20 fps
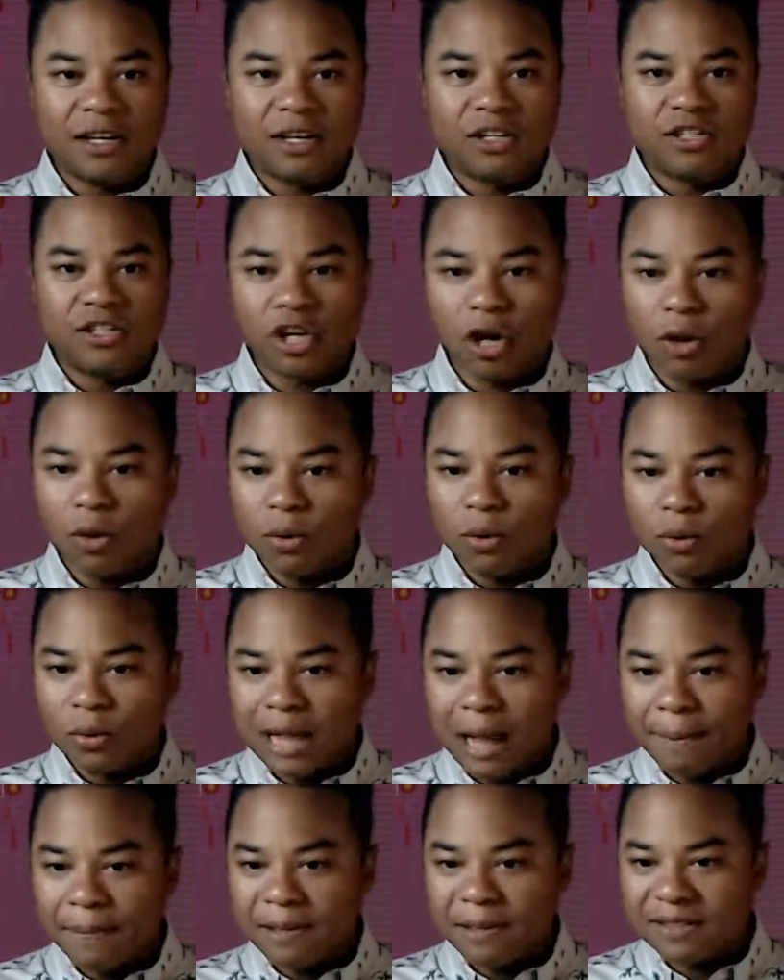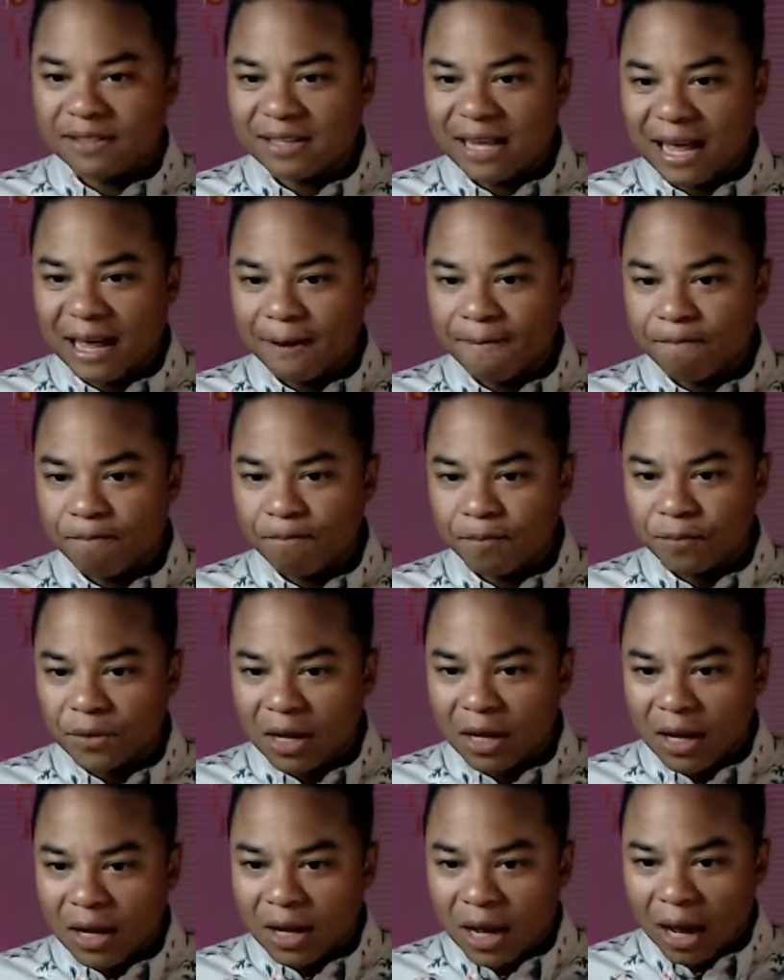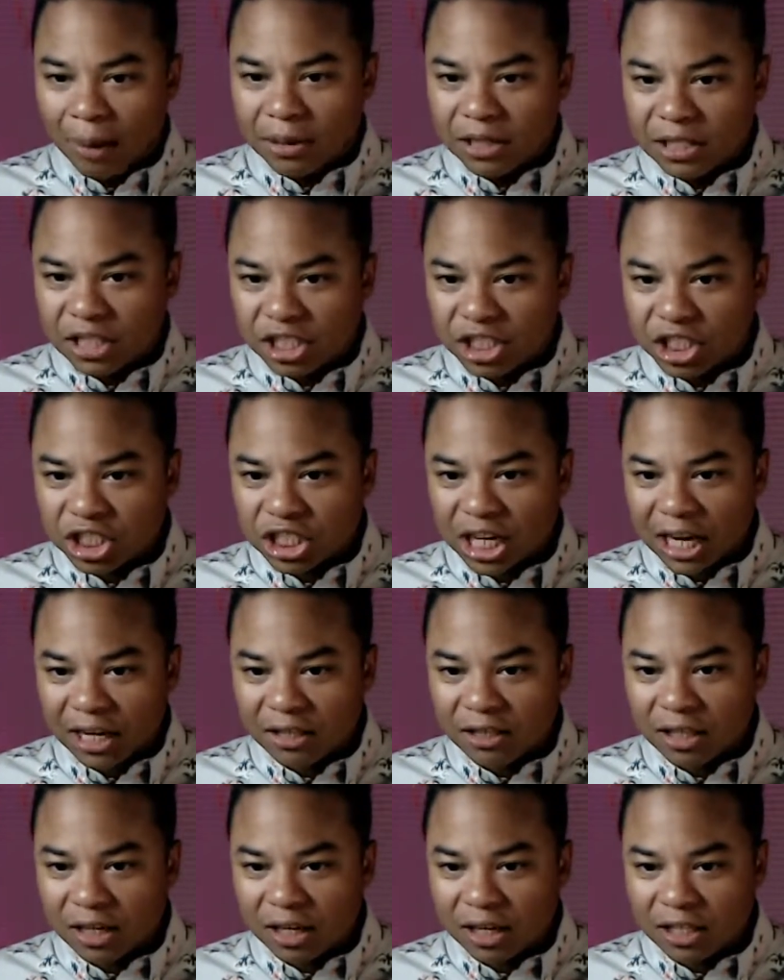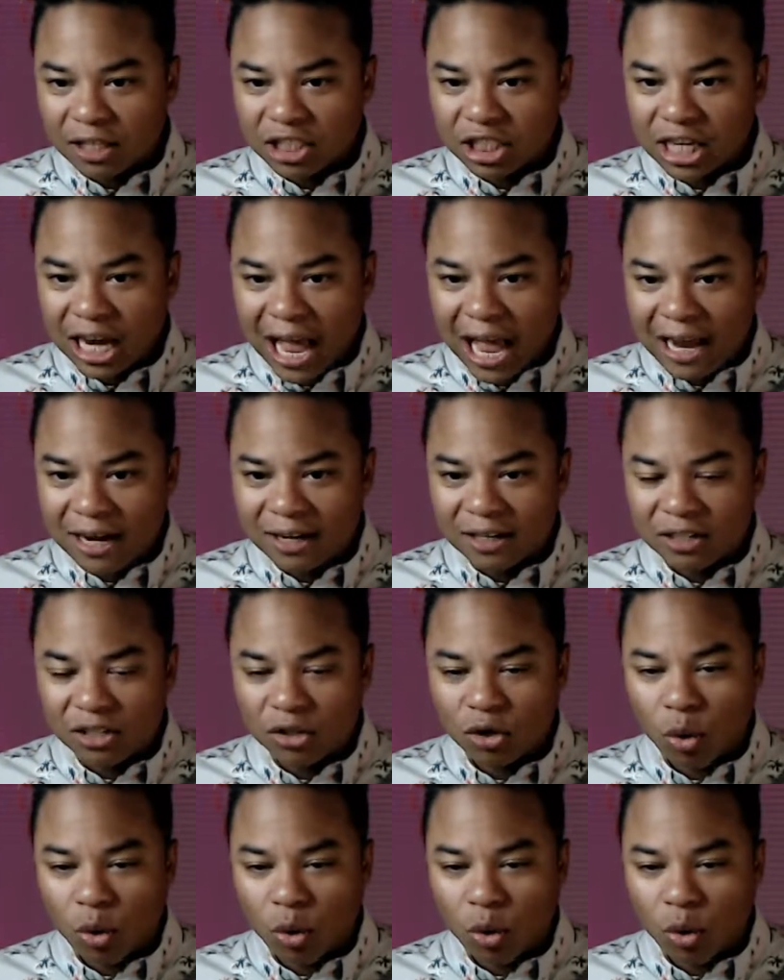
So with that being said, I'm going to just check the chat.